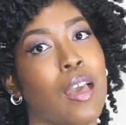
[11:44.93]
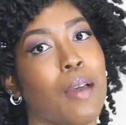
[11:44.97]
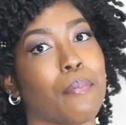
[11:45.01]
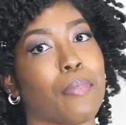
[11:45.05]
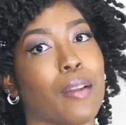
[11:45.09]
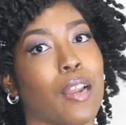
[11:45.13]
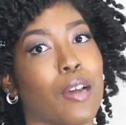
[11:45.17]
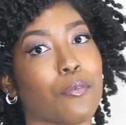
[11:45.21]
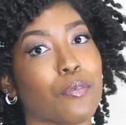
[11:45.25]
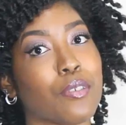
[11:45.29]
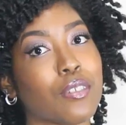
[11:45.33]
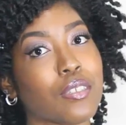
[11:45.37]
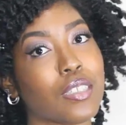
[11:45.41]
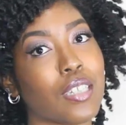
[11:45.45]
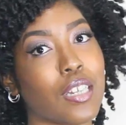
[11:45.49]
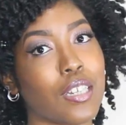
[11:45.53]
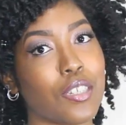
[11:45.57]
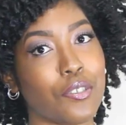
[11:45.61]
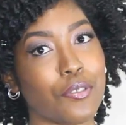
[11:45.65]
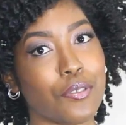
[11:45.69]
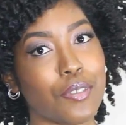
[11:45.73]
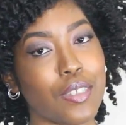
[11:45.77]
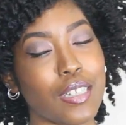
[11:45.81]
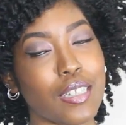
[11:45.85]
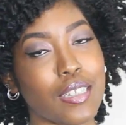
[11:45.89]
But I will tell
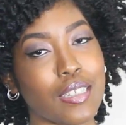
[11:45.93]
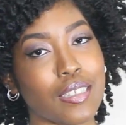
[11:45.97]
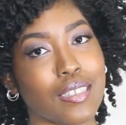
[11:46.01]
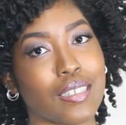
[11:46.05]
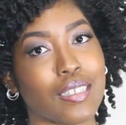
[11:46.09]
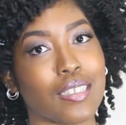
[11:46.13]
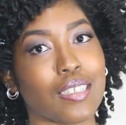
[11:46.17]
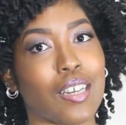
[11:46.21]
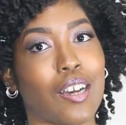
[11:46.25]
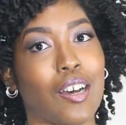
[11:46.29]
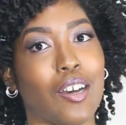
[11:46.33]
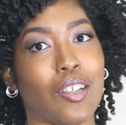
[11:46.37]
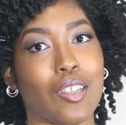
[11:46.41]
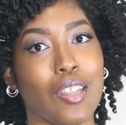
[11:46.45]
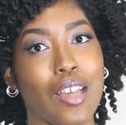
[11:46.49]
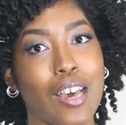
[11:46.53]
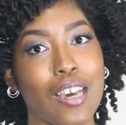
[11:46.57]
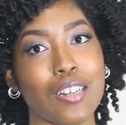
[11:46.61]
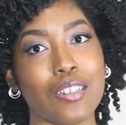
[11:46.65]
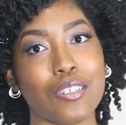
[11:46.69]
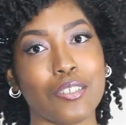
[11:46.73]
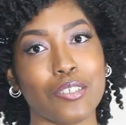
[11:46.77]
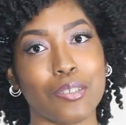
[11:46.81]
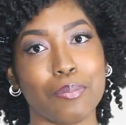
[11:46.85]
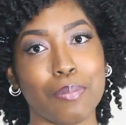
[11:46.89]
you this, a
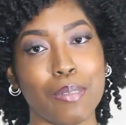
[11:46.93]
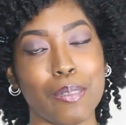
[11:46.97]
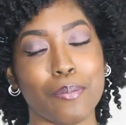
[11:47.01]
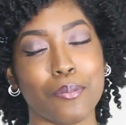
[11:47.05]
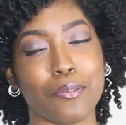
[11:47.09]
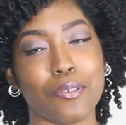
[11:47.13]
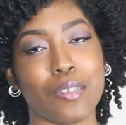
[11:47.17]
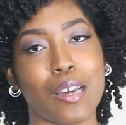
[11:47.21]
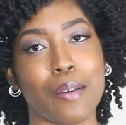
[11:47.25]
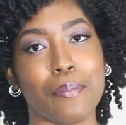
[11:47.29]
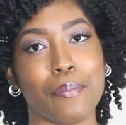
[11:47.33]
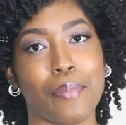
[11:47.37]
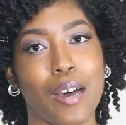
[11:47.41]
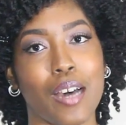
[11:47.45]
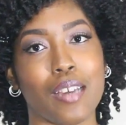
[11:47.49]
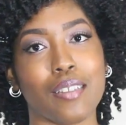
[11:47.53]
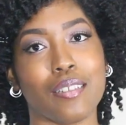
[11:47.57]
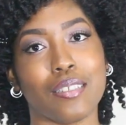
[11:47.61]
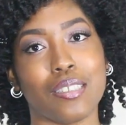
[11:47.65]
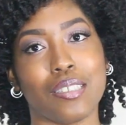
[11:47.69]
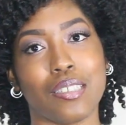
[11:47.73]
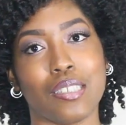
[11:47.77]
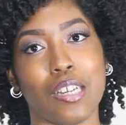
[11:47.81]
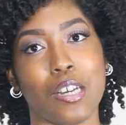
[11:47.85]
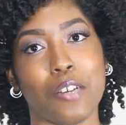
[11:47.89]
lot of those people that bought
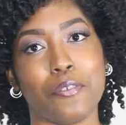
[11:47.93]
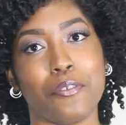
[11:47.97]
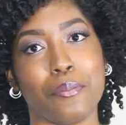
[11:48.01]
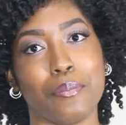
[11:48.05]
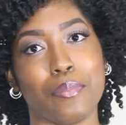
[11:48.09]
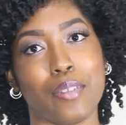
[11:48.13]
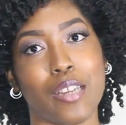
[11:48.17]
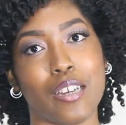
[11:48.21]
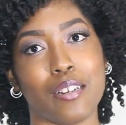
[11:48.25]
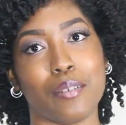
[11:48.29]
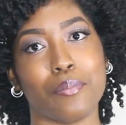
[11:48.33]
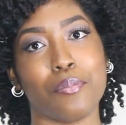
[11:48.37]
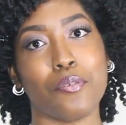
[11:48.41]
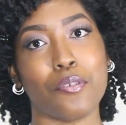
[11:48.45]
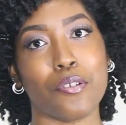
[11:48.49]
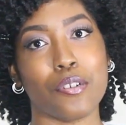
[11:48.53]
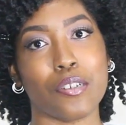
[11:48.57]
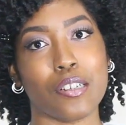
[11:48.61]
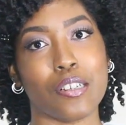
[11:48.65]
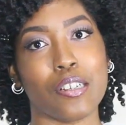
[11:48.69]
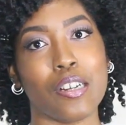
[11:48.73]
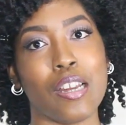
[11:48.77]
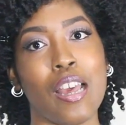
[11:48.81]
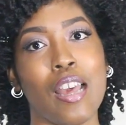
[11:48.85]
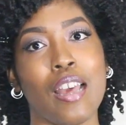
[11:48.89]
their stuff from
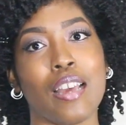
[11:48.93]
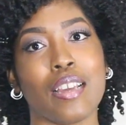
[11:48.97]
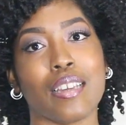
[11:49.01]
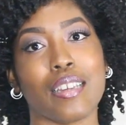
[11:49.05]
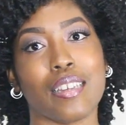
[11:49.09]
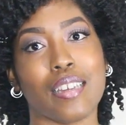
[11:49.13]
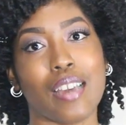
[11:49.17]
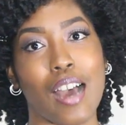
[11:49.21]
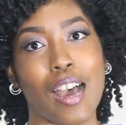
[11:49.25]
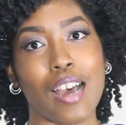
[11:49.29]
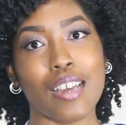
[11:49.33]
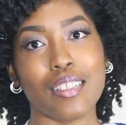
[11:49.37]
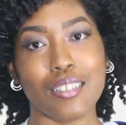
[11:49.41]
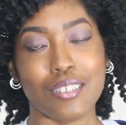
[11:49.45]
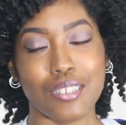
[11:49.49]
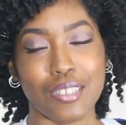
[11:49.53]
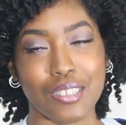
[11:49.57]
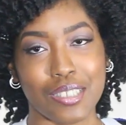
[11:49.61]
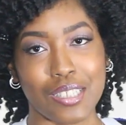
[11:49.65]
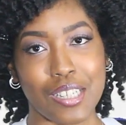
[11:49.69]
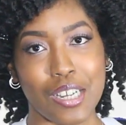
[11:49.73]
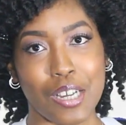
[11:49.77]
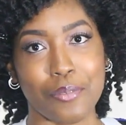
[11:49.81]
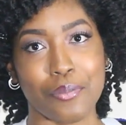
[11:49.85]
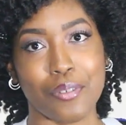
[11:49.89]
Net-A-Porter got their
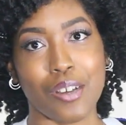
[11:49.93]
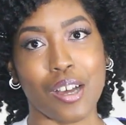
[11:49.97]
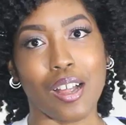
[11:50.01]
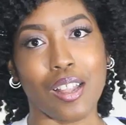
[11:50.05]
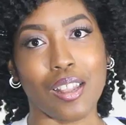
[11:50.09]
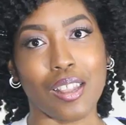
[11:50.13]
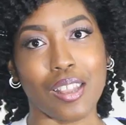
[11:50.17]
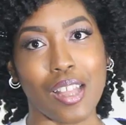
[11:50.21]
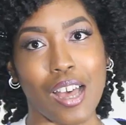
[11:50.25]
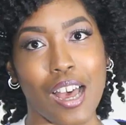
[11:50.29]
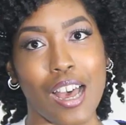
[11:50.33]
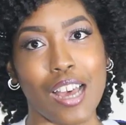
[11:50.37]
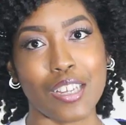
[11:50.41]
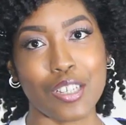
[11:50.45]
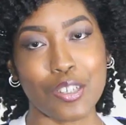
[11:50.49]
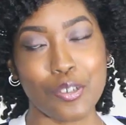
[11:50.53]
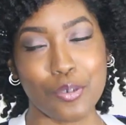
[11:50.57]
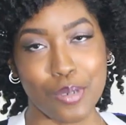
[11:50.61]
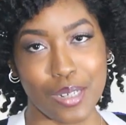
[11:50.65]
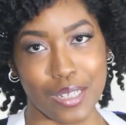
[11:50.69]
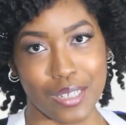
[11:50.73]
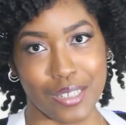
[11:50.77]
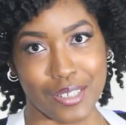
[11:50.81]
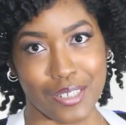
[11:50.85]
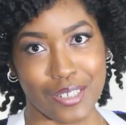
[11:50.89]
stuff a lot
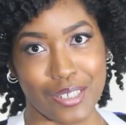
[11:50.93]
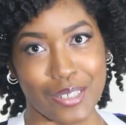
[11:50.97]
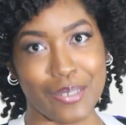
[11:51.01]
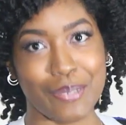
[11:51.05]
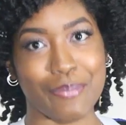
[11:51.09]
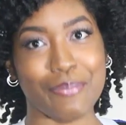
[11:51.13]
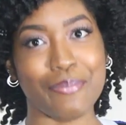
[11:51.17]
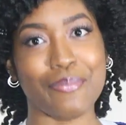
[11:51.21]
quicker